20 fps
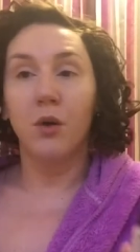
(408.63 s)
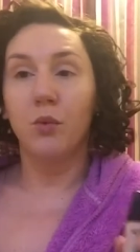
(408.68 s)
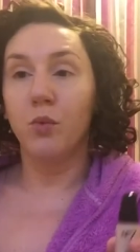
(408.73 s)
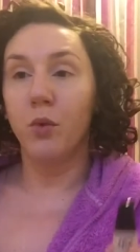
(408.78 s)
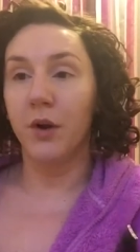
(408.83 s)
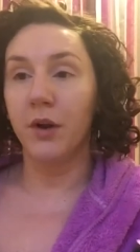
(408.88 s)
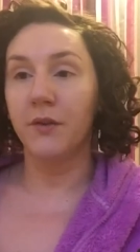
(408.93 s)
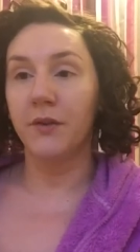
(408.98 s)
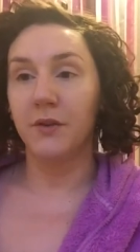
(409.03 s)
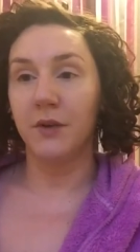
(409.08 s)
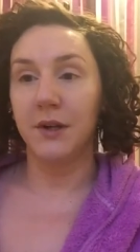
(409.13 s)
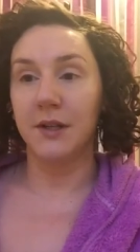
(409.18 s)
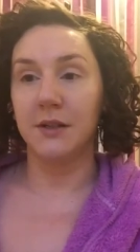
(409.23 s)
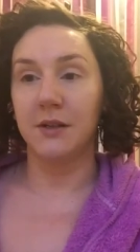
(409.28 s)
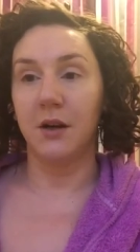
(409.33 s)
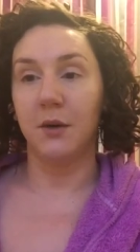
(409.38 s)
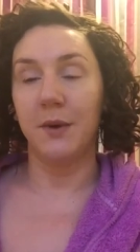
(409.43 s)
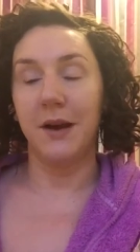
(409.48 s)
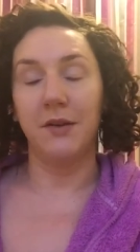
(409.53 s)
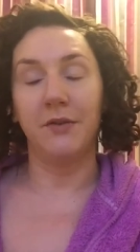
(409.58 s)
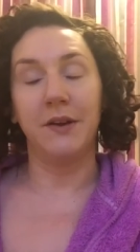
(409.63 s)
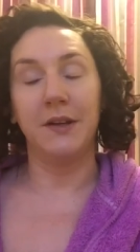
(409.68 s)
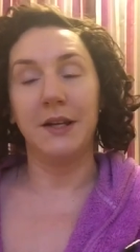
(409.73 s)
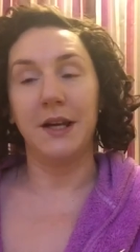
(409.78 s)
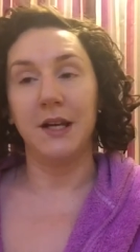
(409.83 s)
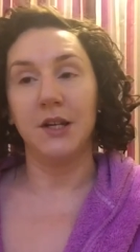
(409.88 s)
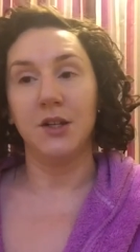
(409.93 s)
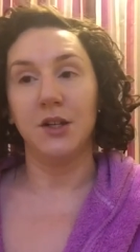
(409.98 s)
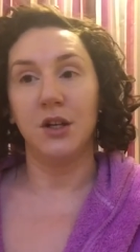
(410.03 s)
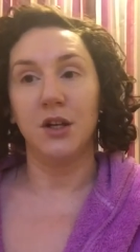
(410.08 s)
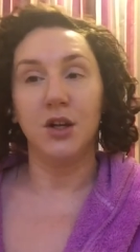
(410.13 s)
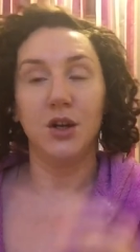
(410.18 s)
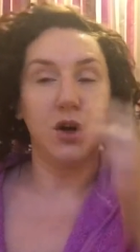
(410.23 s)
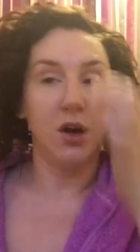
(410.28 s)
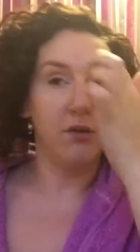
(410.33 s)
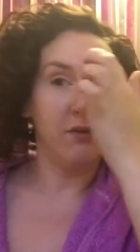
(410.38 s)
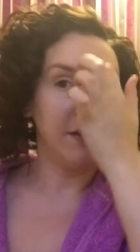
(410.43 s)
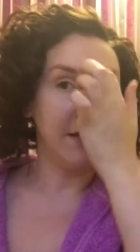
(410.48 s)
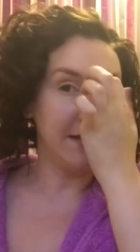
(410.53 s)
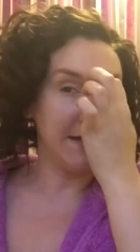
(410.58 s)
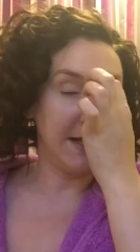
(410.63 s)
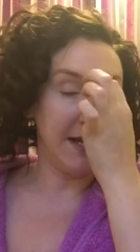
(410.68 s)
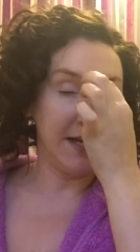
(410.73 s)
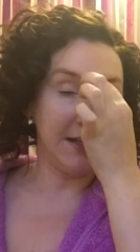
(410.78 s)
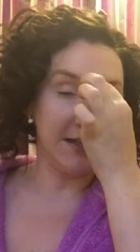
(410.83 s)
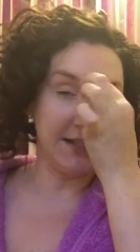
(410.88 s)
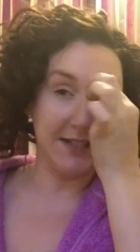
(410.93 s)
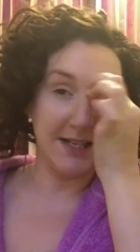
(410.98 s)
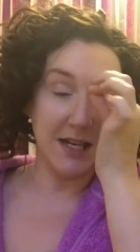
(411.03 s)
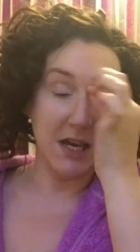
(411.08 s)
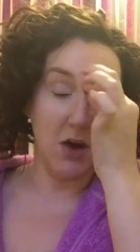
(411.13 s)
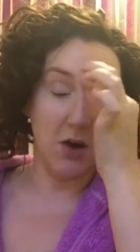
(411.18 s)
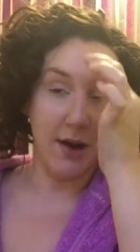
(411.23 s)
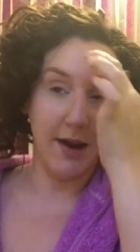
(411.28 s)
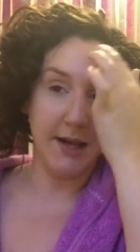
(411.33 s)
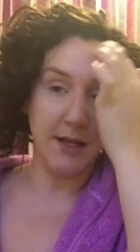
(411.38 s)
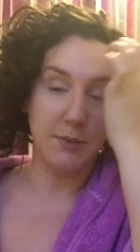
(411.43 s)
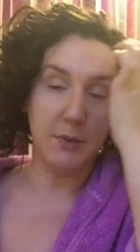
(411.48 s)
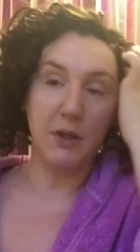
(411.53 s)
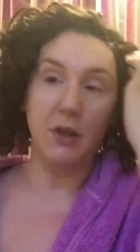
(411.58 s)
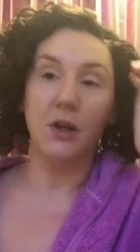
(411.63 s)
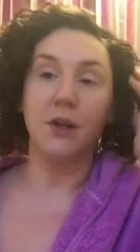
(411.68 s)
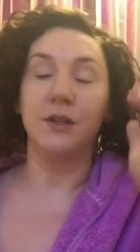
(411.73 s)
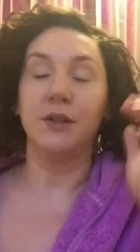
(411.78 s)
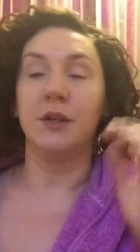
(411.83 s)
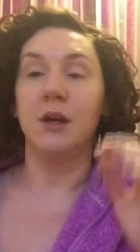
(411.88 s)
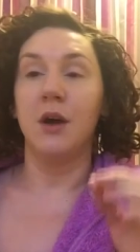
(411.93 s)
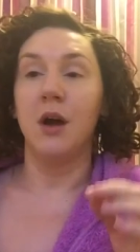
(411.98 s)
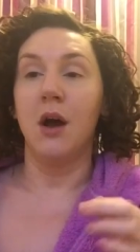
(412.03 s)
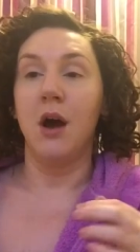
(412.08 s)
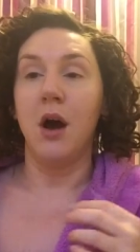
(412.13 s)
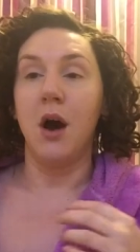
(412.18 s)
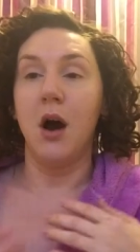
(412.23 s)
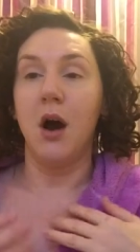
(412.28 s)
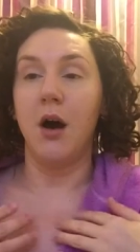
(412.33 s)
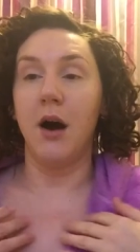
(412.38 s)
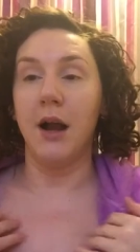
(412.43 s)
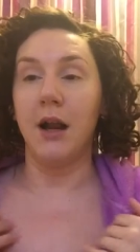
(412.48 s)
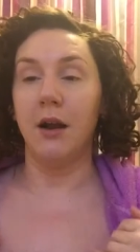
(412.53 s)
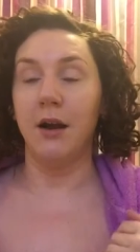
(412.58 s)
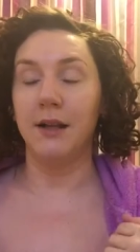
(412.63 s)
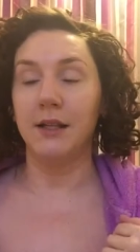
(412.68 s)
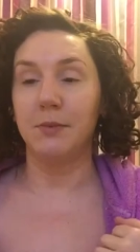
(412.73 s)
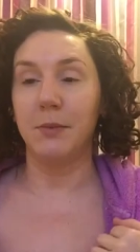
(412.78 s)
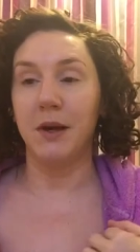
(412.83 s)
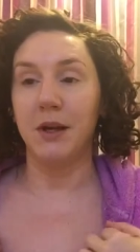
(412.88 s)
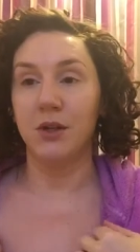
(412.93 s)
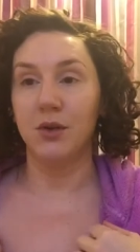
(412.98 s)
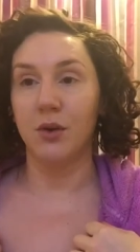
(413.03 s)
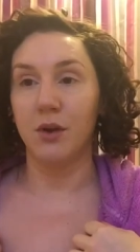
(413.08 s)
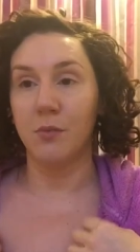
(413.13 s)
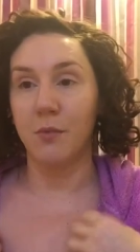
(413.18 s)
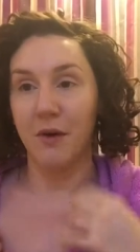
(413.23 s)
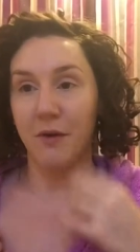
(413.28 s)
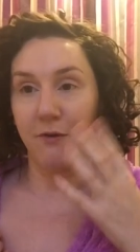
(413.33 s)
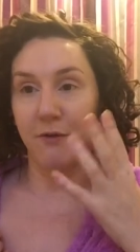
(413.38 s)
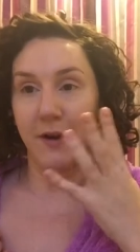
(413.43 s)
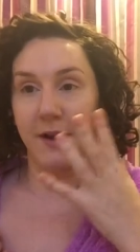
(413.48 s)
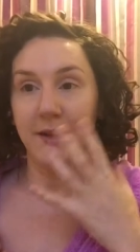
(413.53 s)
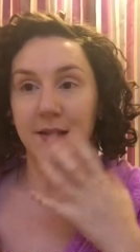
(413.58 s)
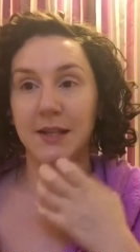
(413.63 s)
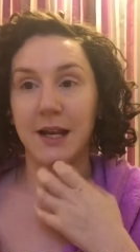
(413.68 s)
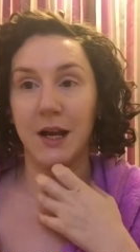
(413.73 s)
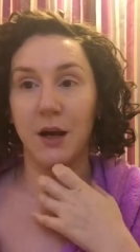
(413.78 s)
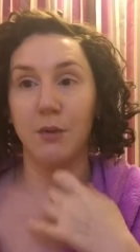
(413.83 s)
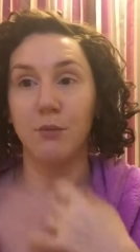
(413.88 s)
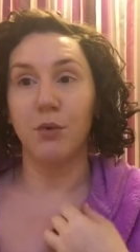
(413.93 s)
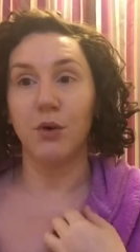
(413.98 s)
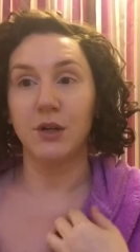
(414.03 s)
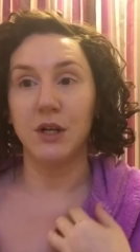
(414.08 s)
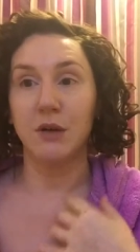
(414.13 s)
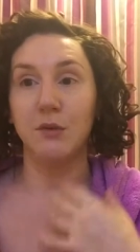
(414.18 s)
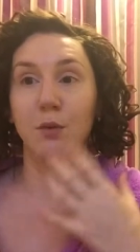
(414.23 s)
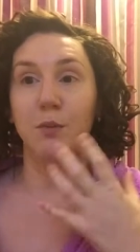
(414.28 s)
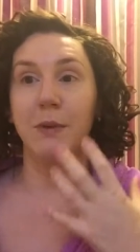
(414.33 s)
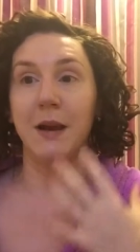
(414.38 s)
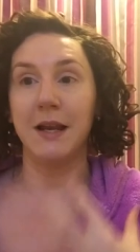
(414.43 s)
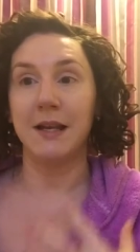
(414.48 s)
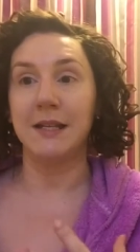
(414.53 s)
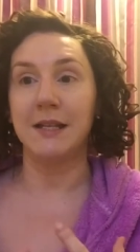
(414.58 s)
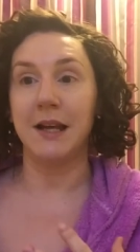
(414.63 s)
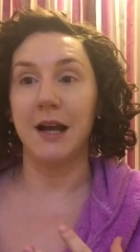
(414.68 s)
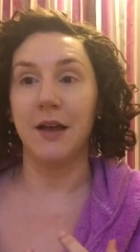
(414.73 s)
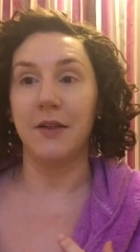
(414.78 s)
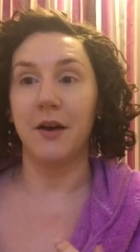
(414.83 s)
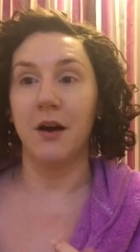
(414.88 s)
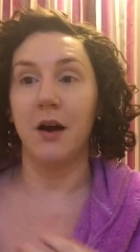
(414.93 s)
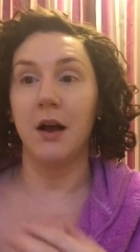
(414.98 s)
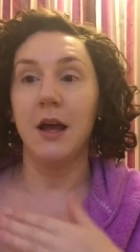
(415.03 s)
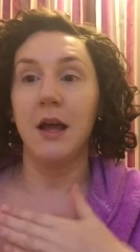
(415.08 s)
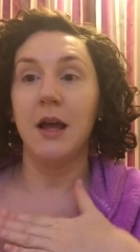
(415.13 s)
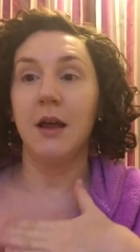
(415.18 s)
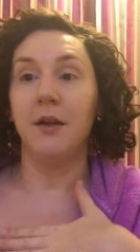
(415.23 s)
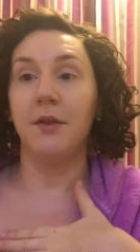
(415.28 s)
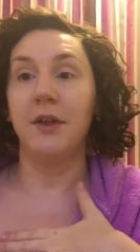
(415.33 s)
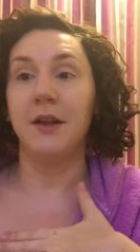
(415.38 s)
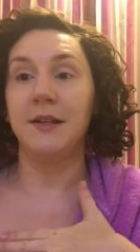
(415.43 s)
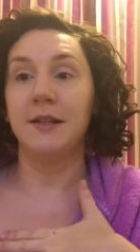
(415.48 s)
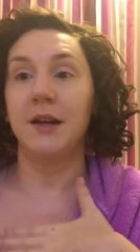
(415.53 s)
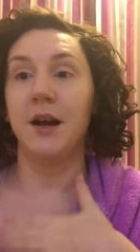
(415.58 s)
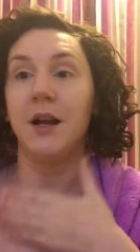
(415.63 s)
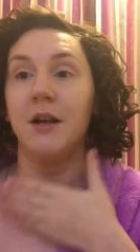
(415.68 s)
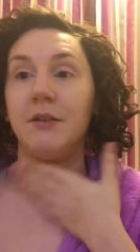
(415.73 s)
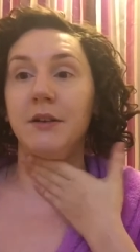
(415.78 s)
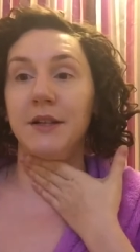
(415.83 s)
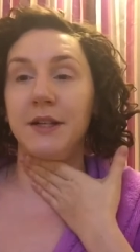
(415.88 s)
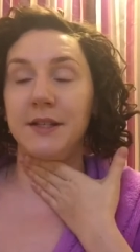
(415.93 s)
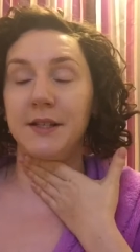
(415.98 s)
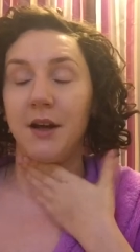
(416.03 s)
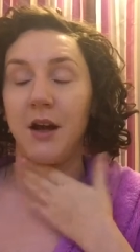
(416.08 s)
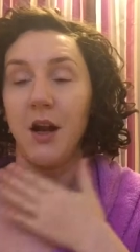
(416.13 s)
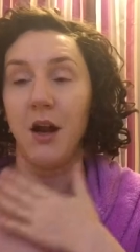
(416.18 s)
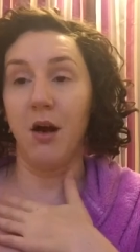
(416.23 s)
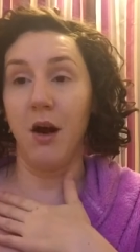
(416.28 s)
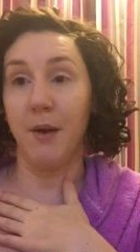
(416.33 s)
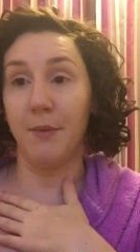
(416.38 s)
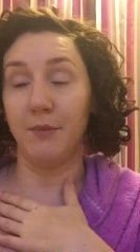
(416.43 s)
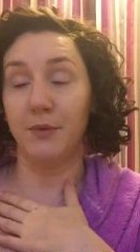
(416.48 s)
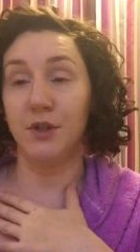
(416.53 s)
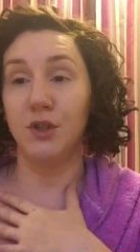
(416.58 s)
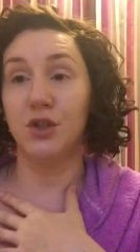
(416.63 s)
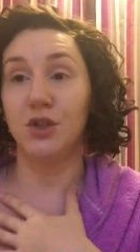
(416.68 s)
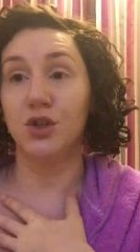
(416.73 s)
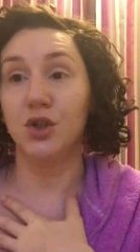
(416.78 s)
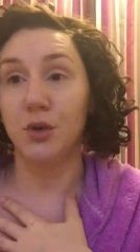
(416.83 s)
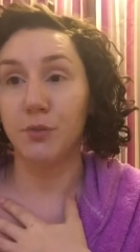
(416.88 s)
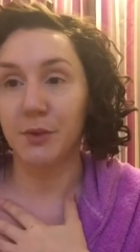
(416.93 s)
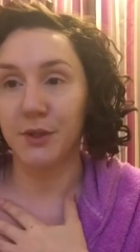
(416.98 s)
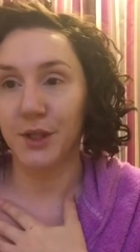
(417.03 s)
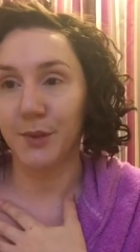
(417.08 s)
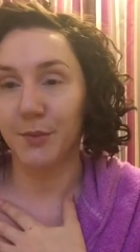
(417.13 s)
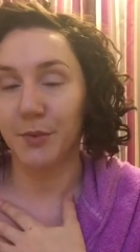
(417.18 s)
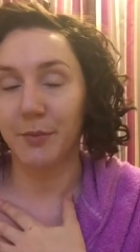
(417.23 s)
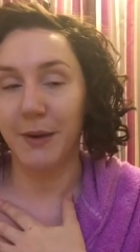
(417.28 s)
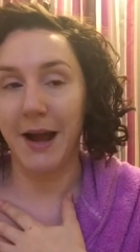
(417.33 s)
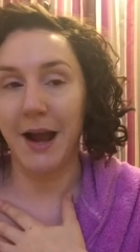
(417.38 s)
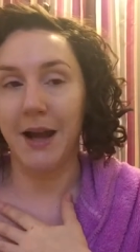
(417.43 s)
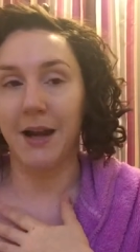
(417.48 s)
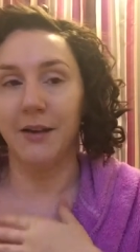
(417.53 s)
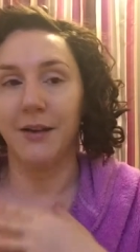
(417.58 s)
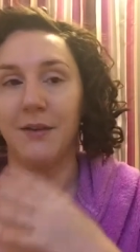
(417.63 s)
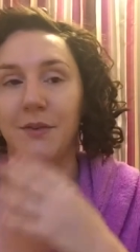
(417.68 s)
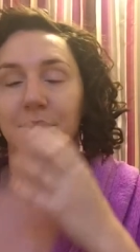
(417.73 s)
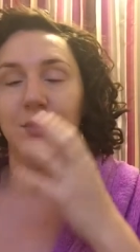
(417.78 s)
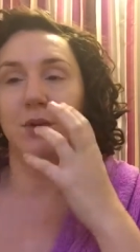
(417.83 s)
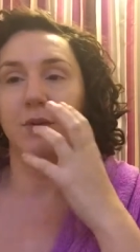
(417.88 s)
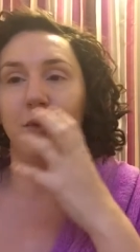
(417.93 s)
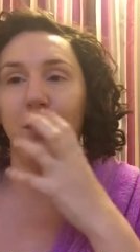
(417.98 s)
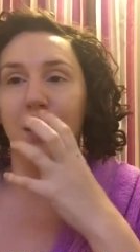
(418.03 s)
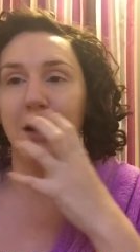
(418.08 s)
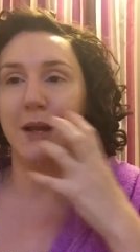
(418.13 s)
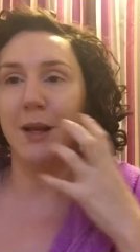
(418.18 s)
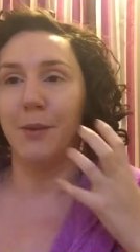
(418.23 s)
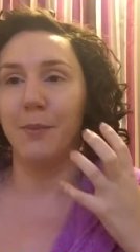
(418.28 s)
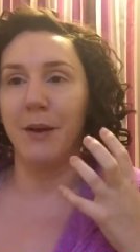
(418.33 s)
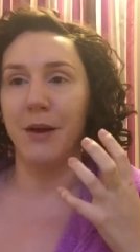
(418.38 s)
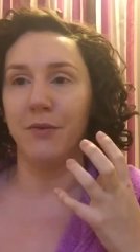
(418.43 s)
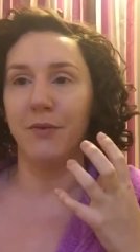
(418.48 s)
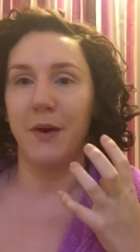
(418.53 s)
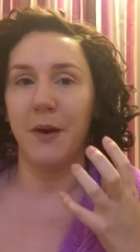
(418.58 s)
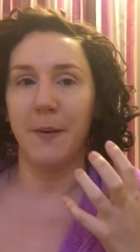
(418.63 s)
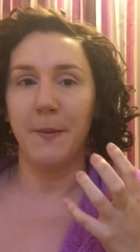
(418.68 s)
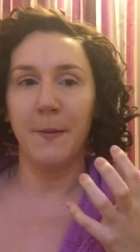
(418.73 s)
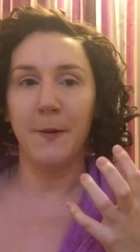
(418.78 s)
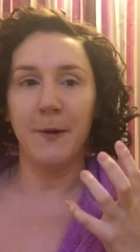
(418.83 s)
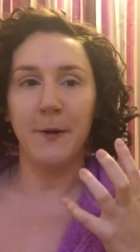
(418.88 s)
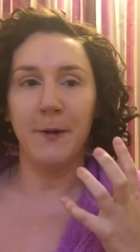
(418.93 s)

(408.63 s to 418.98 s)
One of the reasons I wear foundation, and you can't really see it in this light, is because I like to make sure that my face, neck and body all blend together. This colour and this colour, I'm super, super pale, and I've sort of got a little bit of a